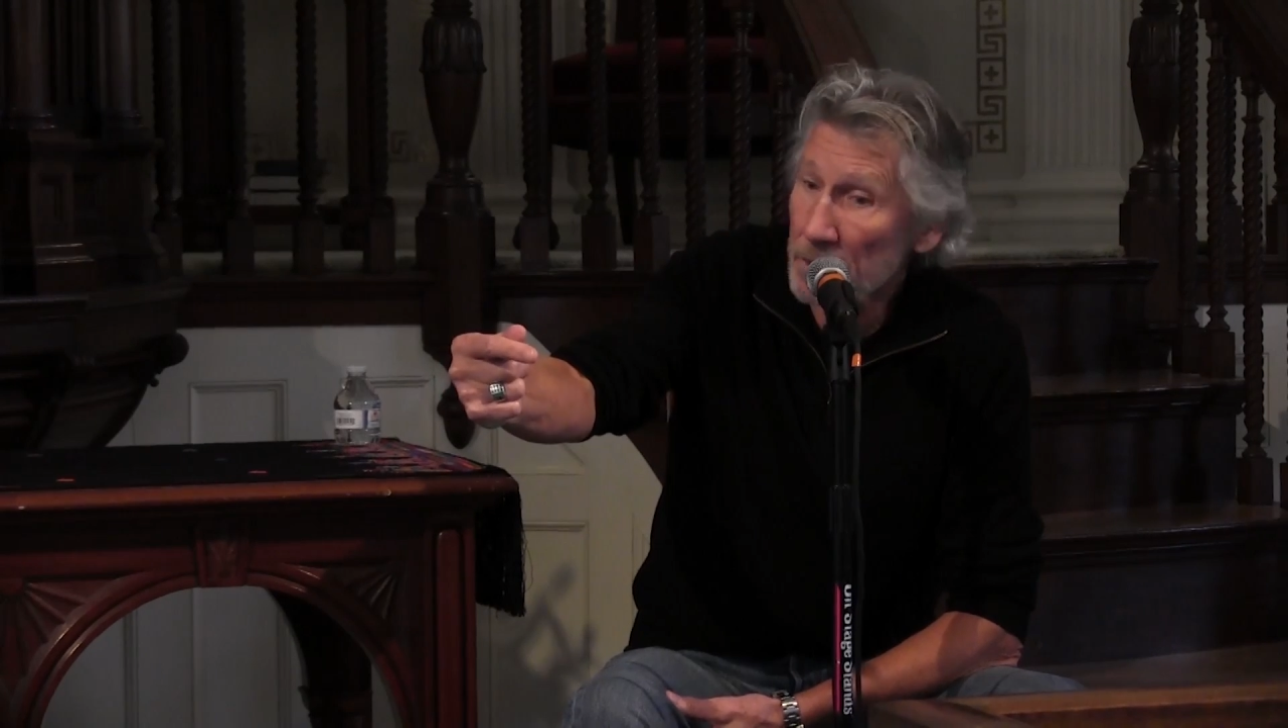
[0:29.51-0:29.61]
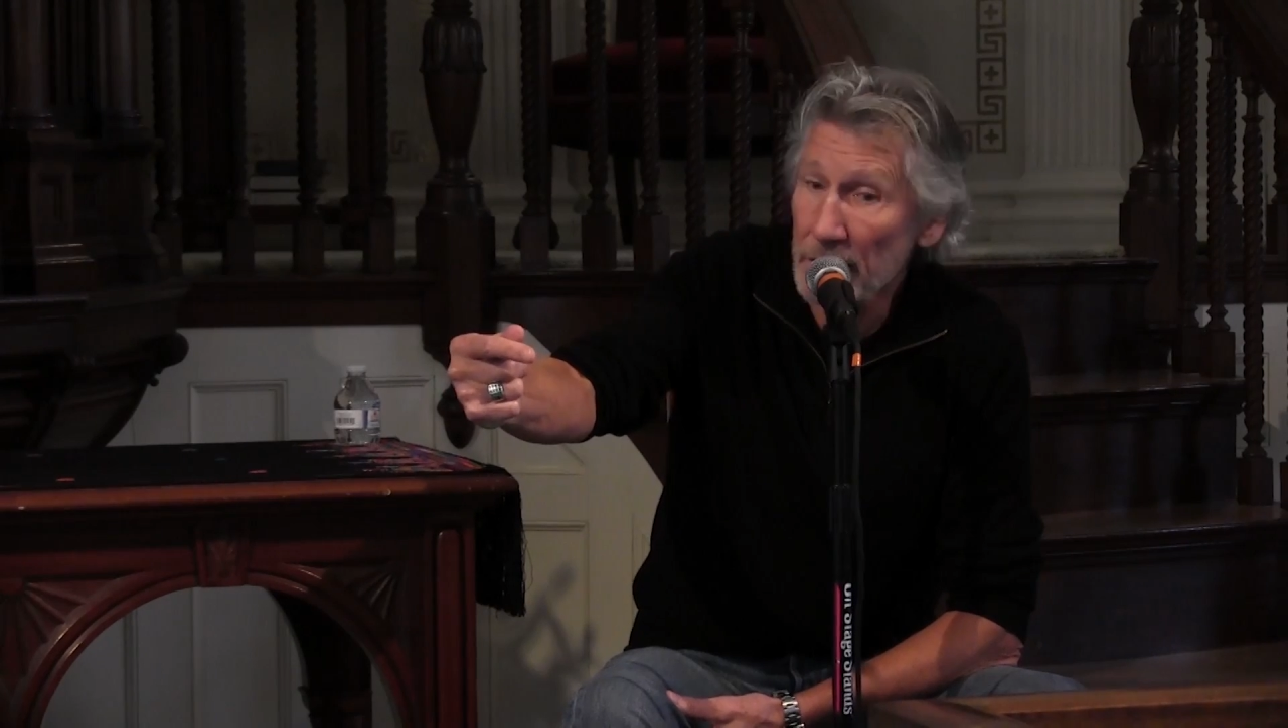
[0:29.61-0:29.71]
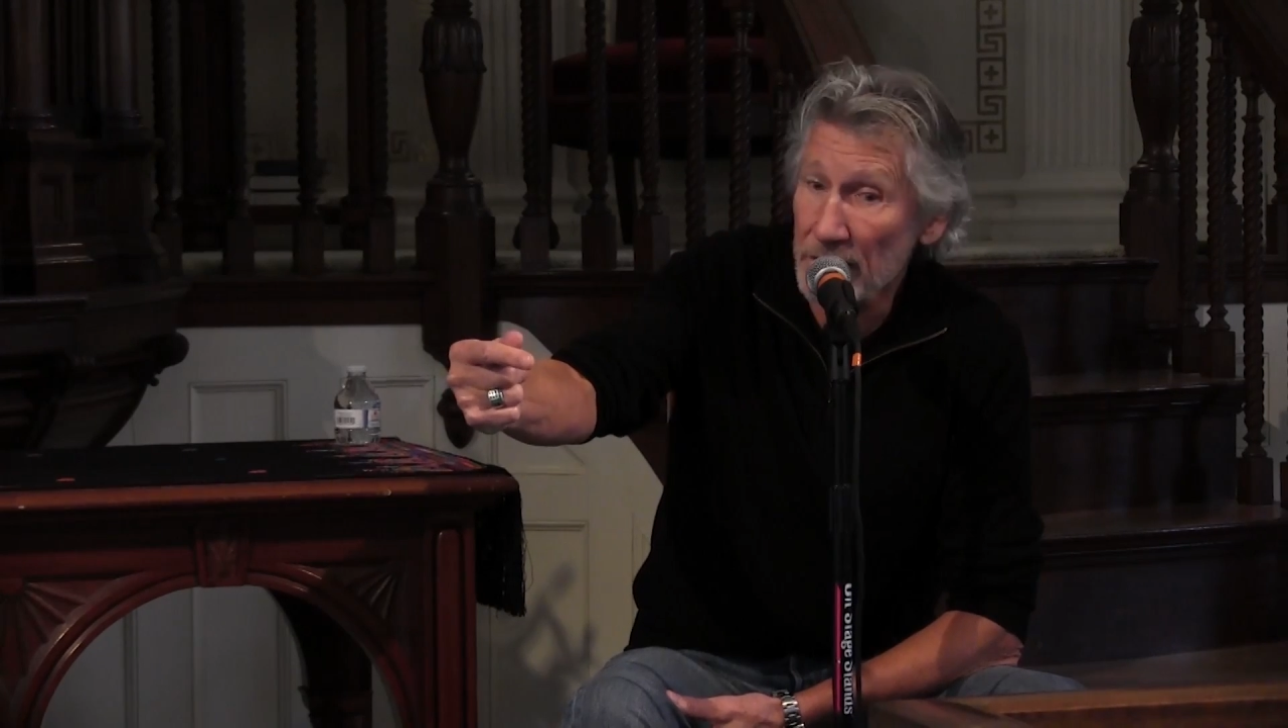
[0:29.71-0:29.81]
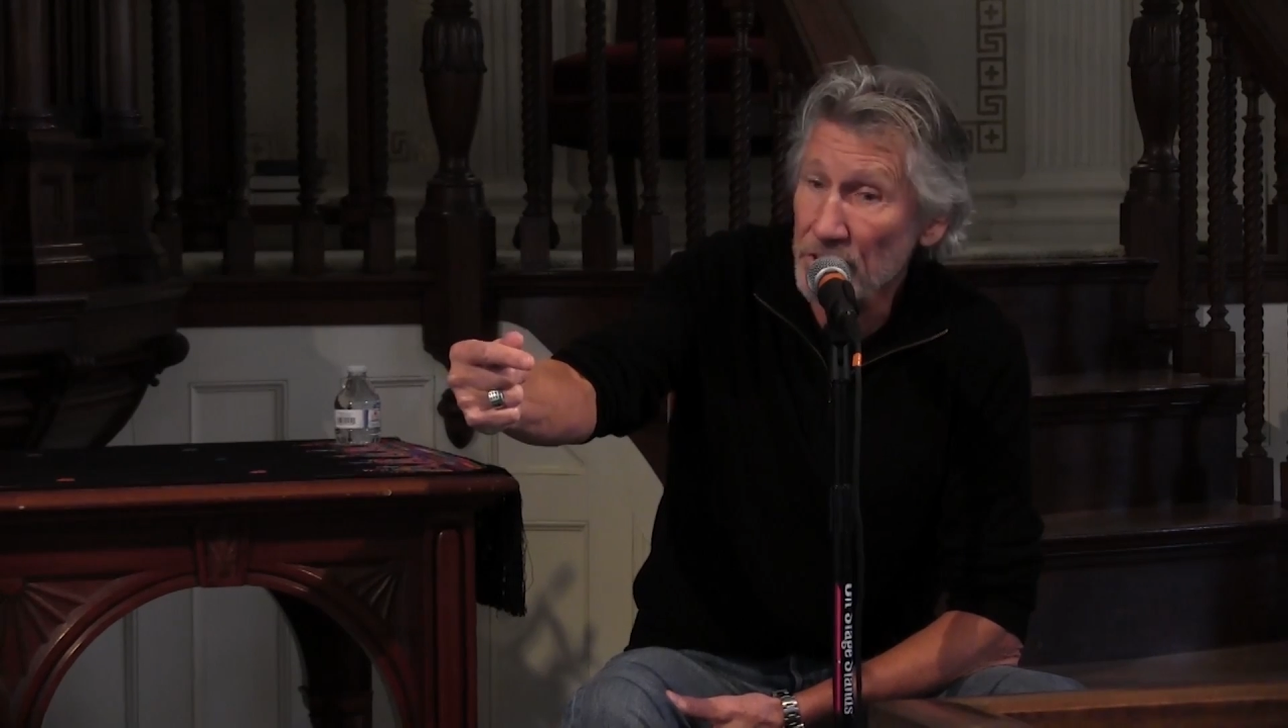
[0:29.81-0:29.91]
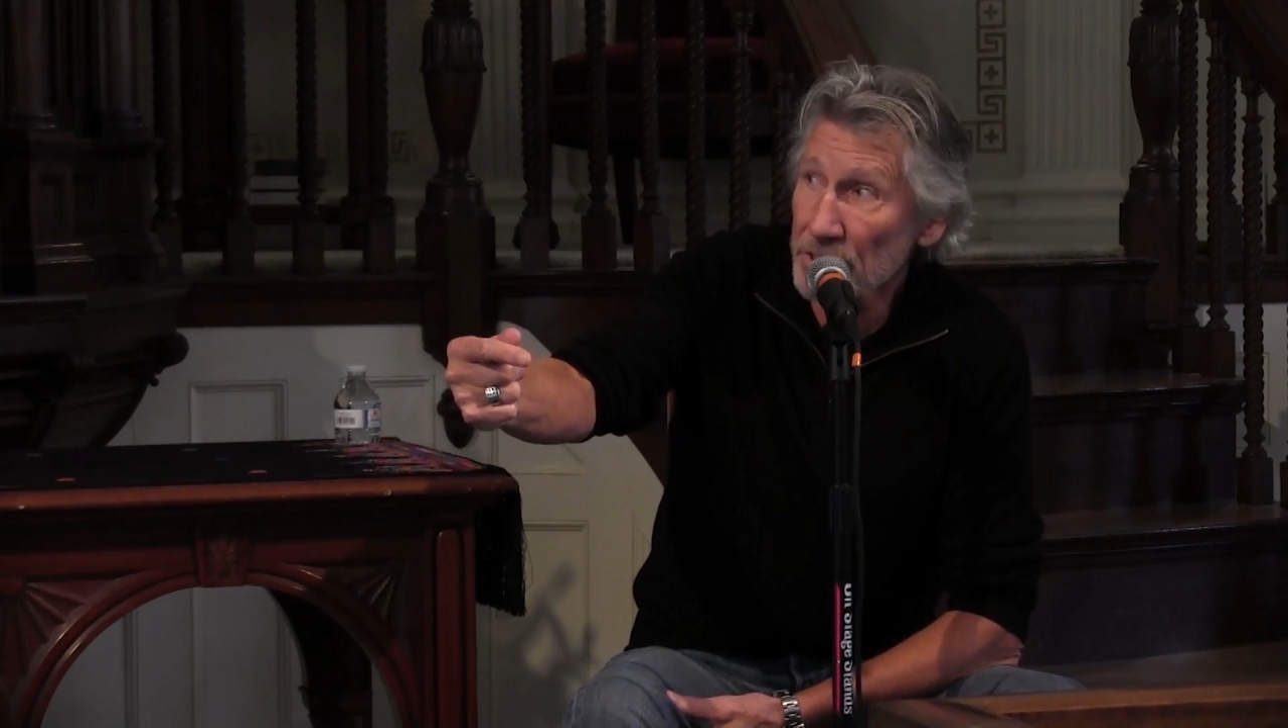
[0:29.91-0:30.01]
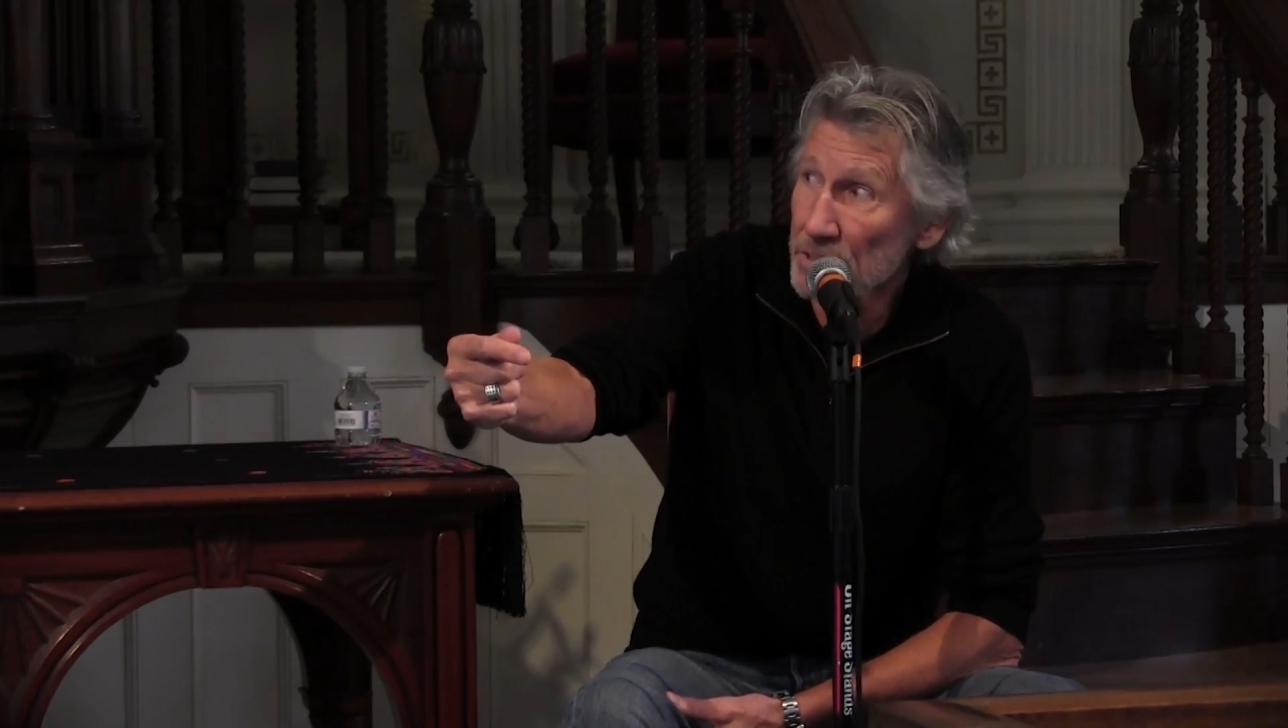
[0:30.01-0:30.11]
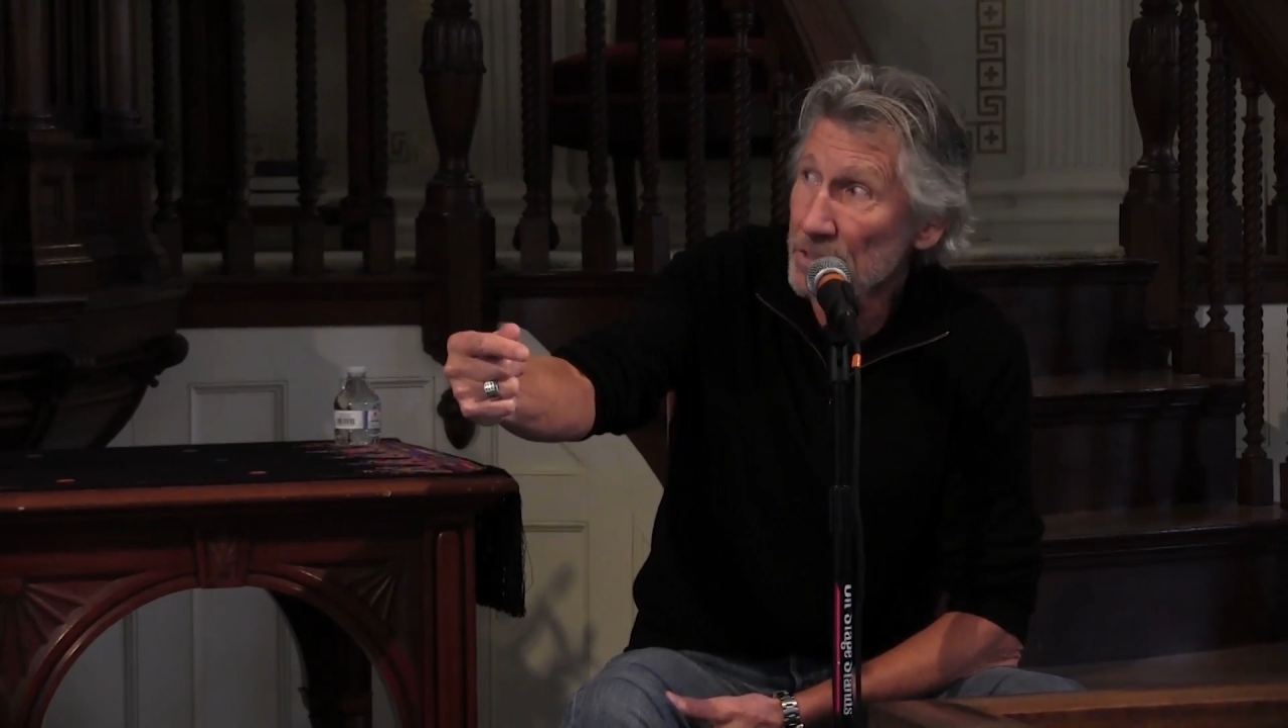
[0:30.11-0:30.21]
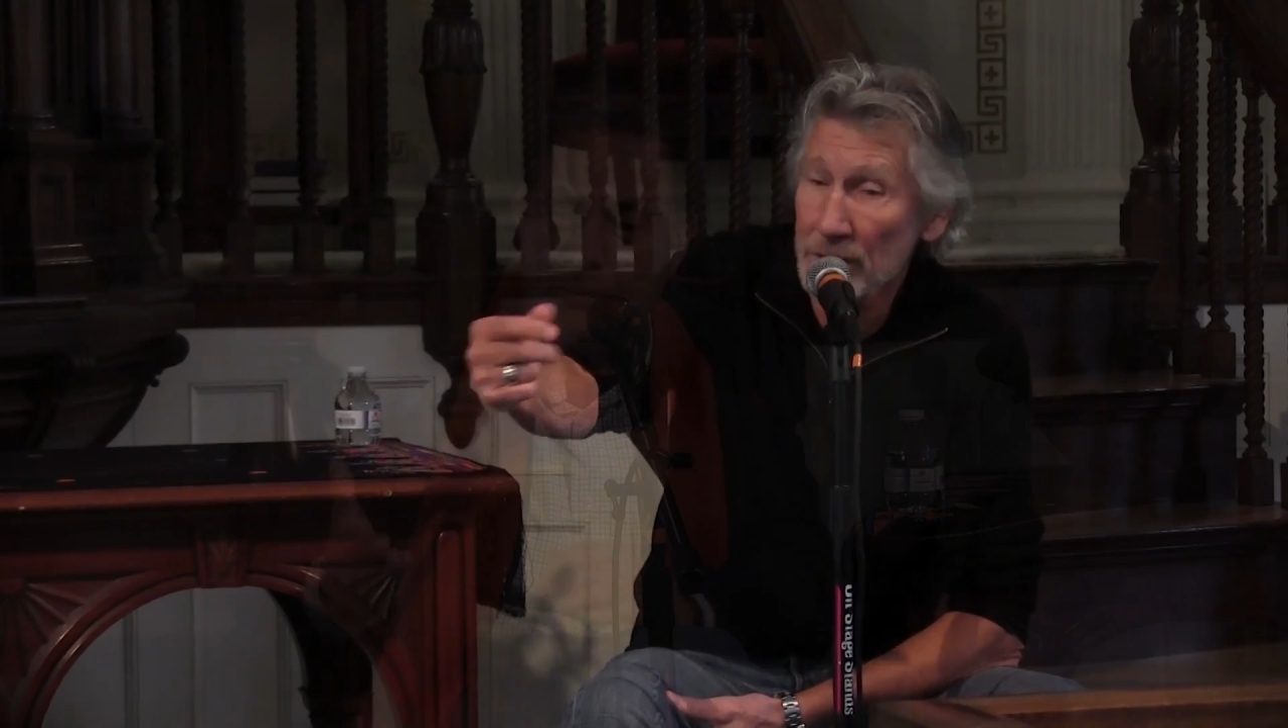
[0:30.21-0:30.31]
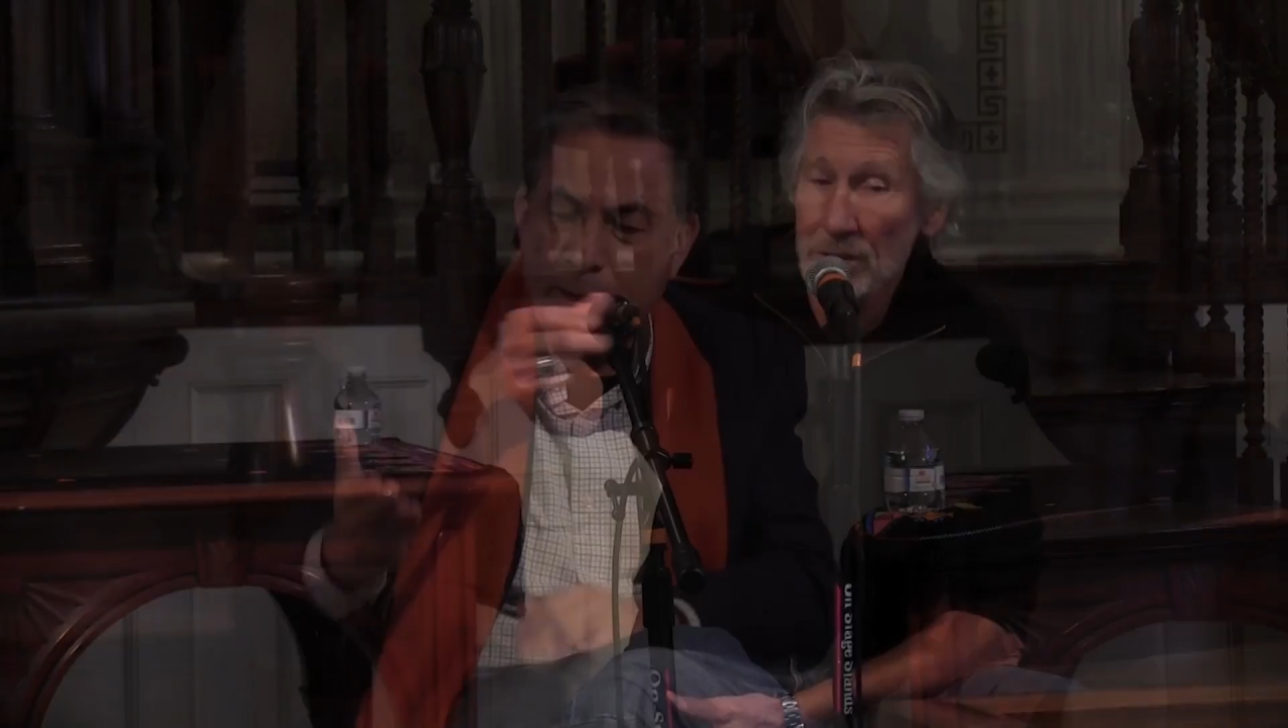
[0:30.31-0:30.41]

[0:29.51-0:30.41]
this.